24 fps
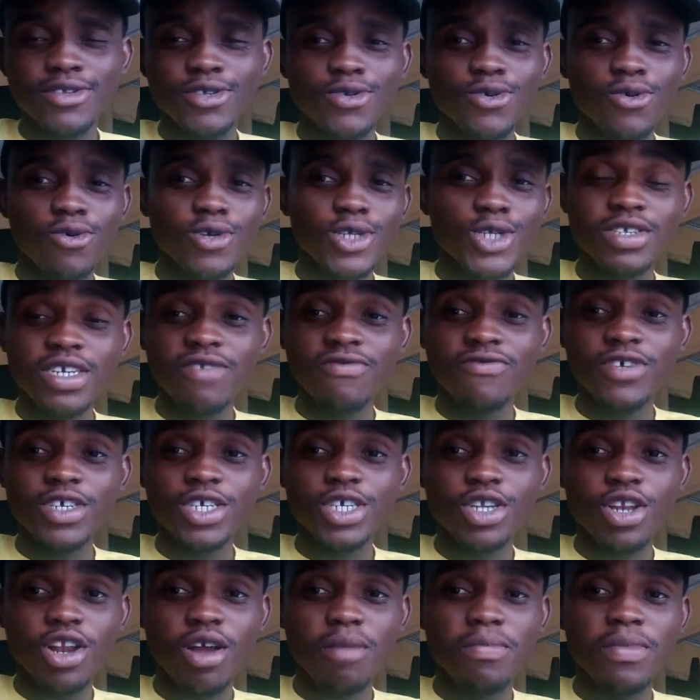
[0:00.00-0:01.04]
So Jeffrey
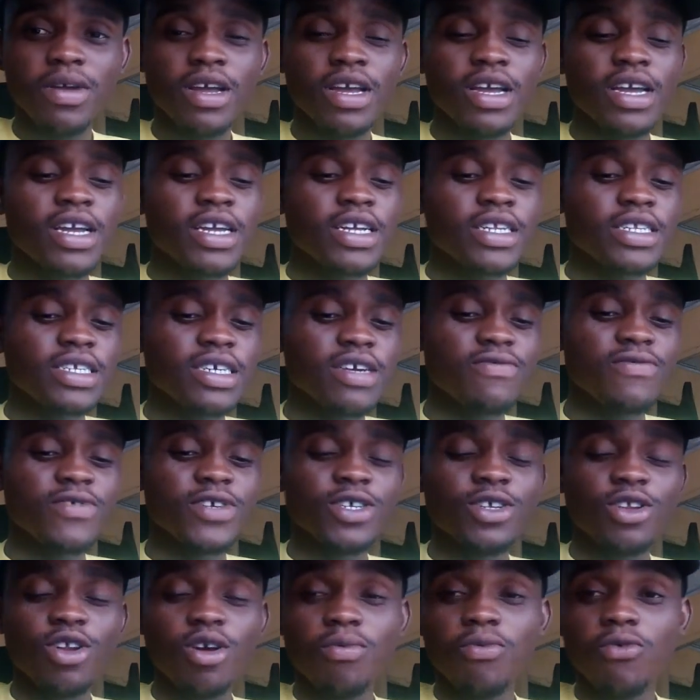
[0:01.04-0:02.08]
Schlupp
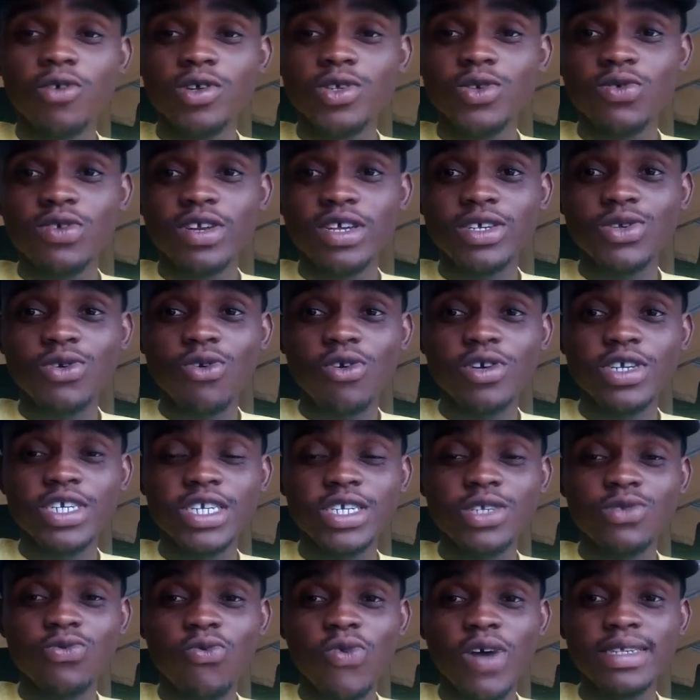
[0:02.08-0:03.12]
was on the score
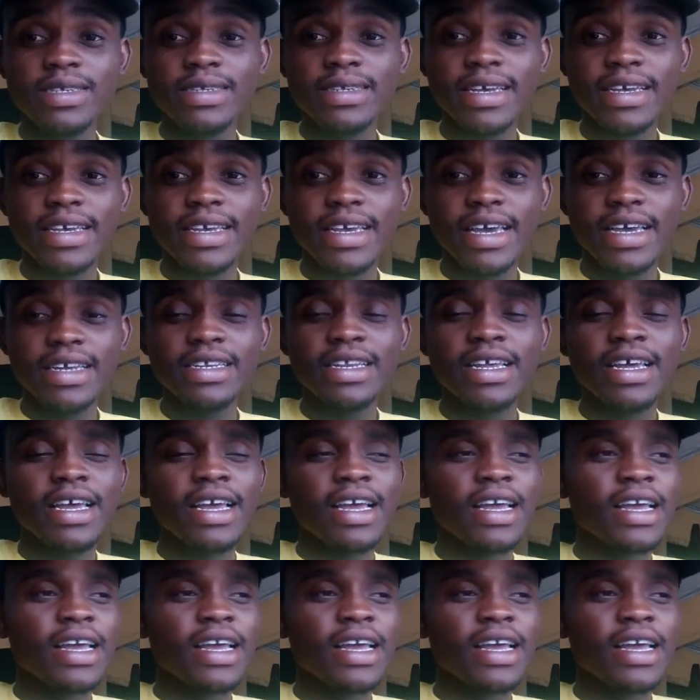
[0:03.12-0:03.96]
sheet once again,